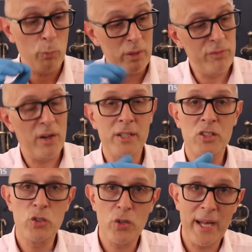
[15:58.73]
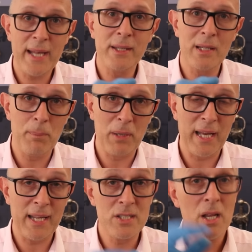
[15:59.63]
We find triangular
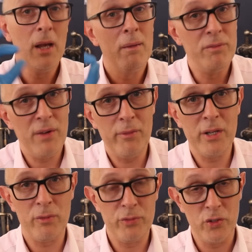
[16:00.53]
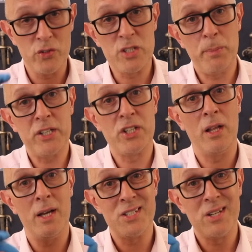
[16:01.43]
blades very often on
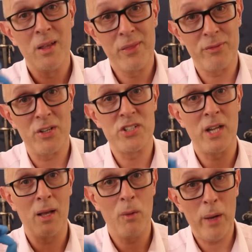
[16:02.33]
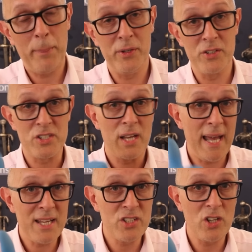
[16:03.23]
specialized thrusting weapons,
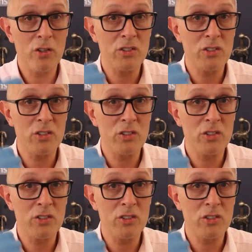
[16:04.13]
s